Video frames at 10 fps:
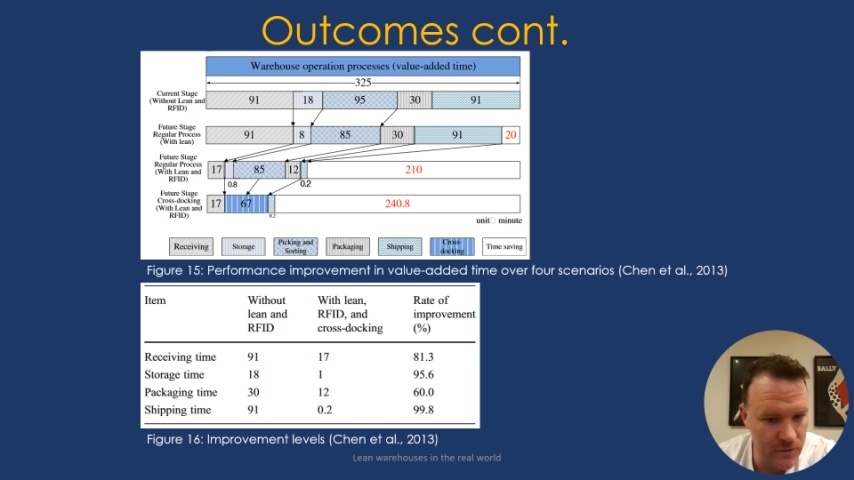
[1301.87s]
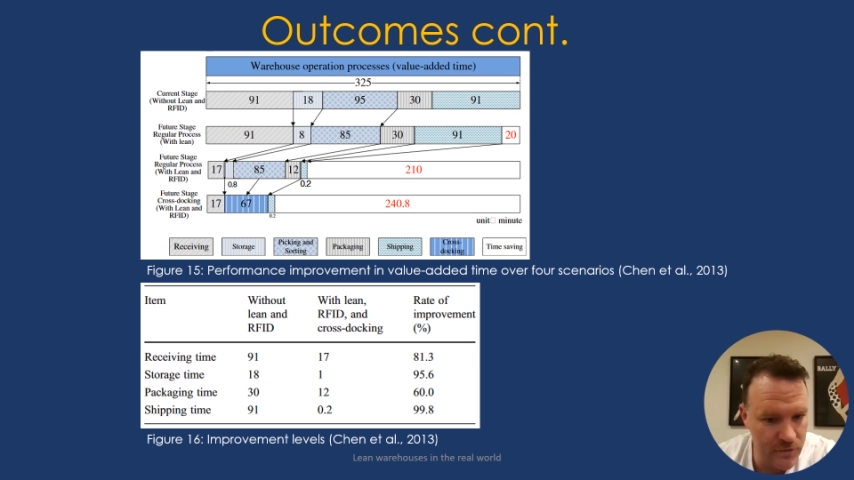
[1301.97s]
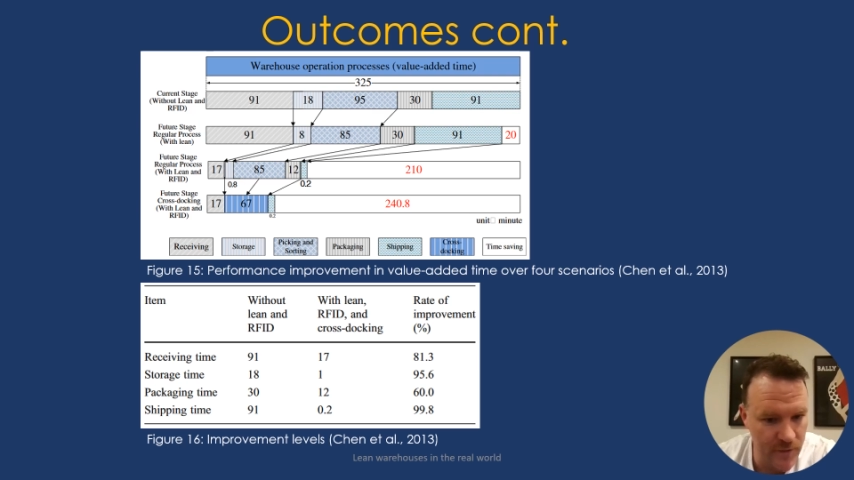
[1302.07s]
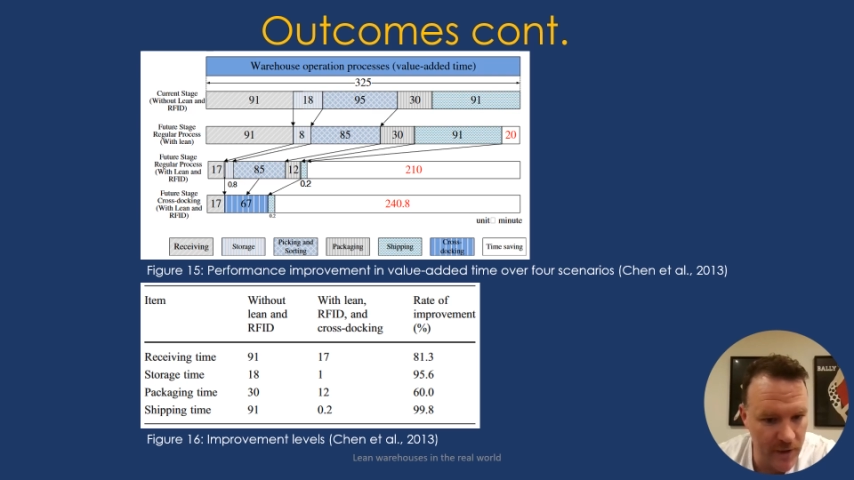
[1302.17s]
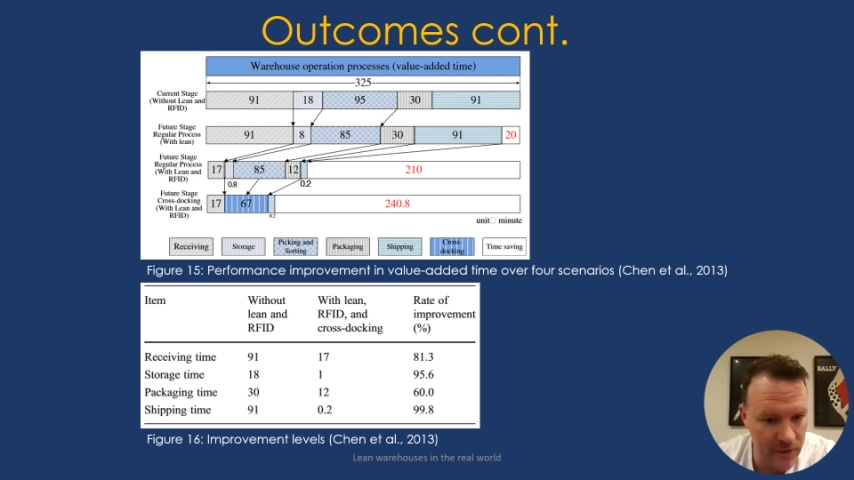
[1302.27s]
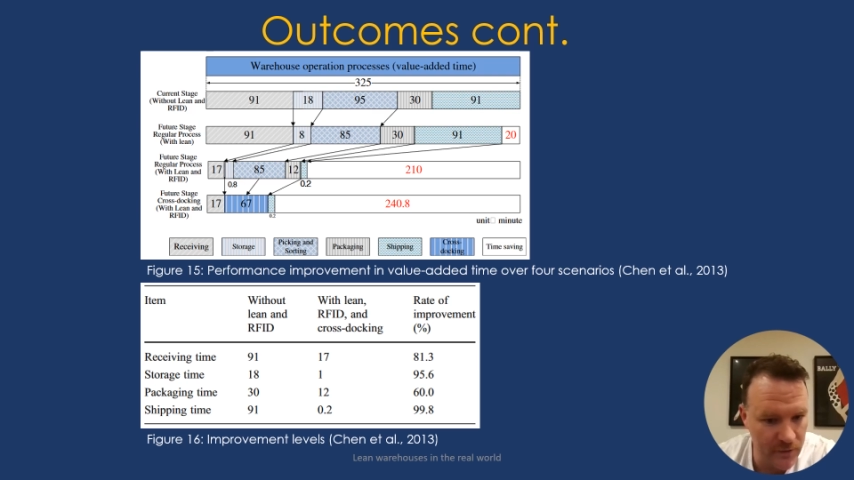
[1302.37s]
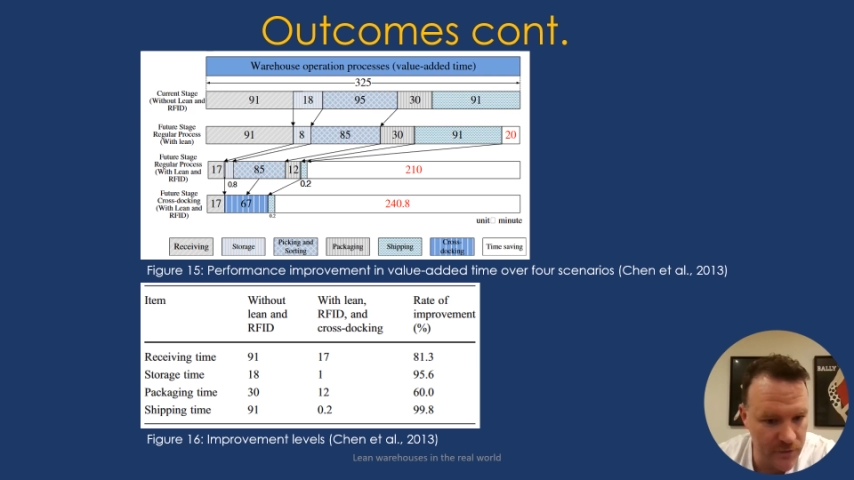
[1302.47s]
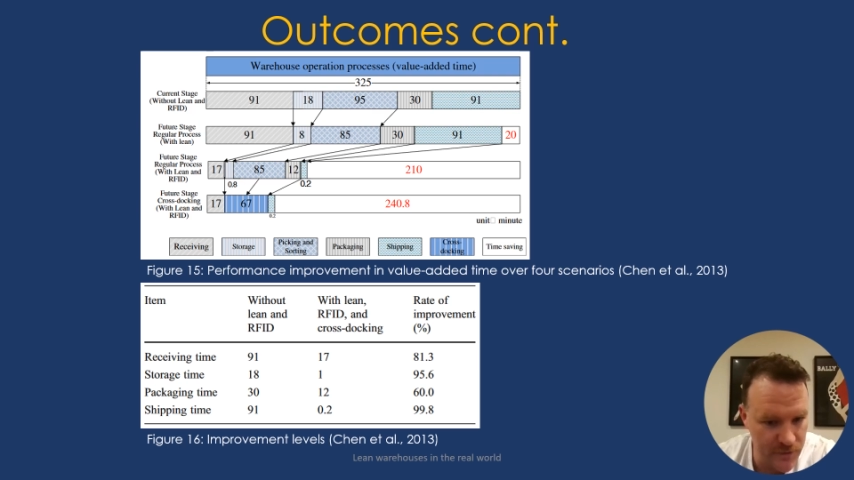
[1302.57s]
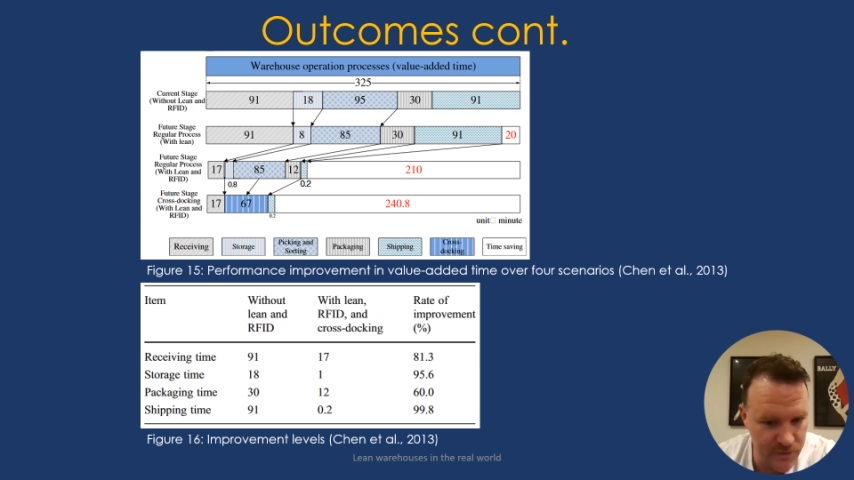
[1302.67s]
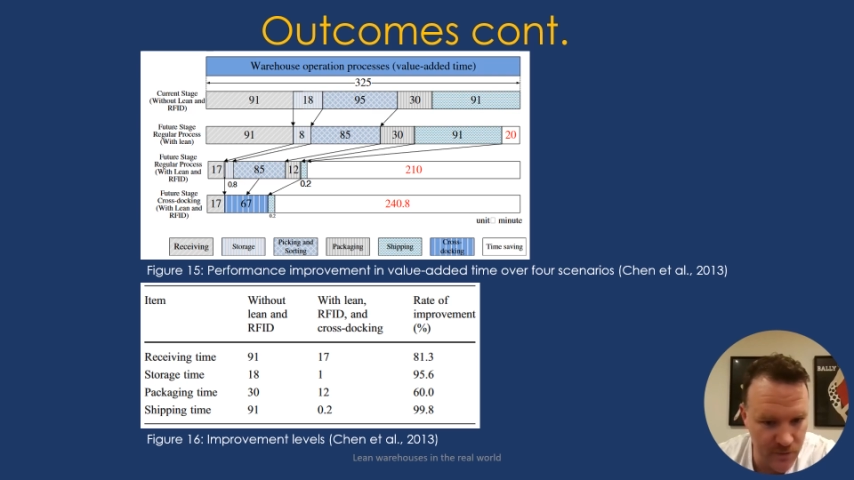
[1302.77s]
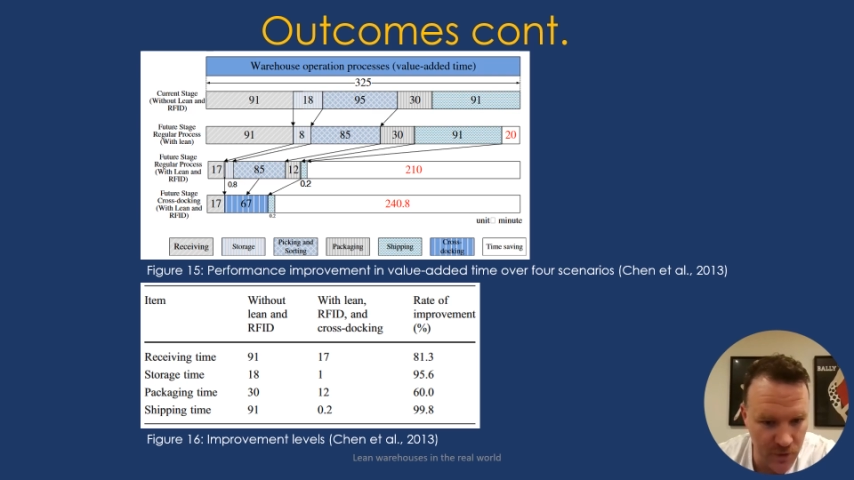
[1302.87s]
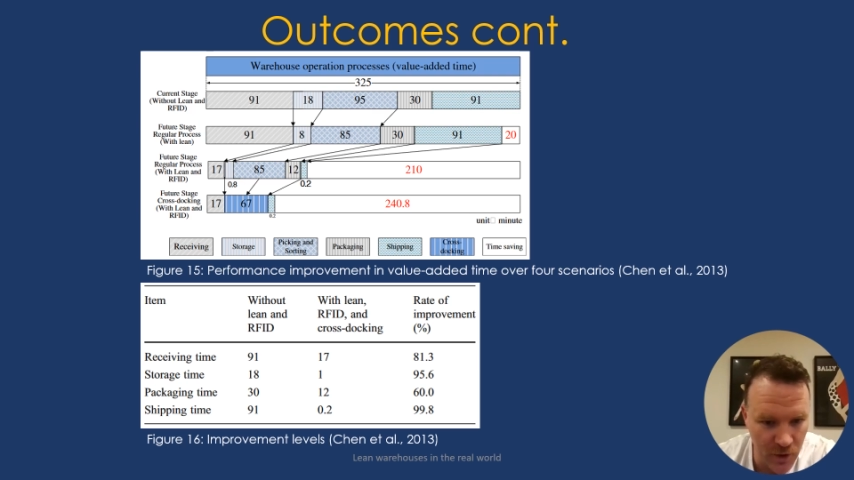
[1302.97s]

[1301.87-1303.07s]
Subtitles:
dramatically reduced by